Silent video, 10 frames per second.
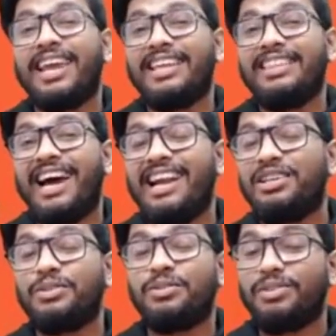In
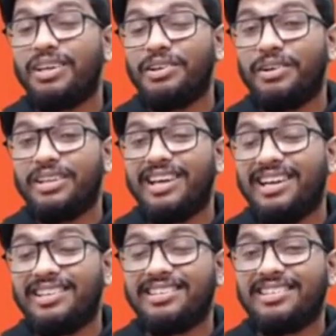that two, you know, in
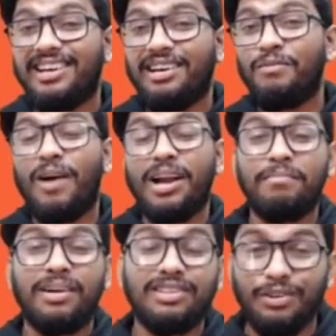that uh,
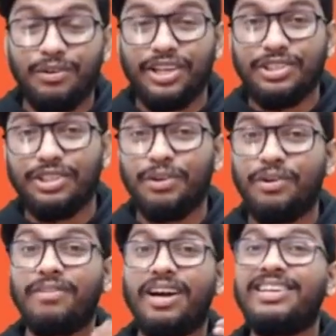one month duration, you
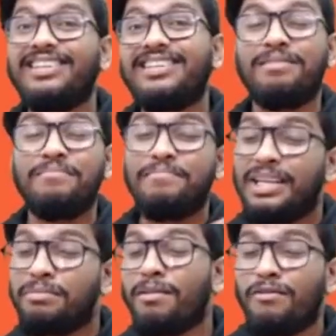would have attended a
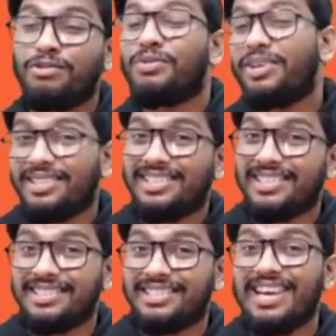minimum of two hundred
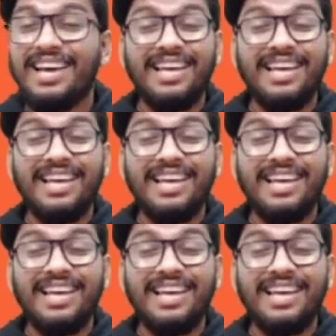sessions.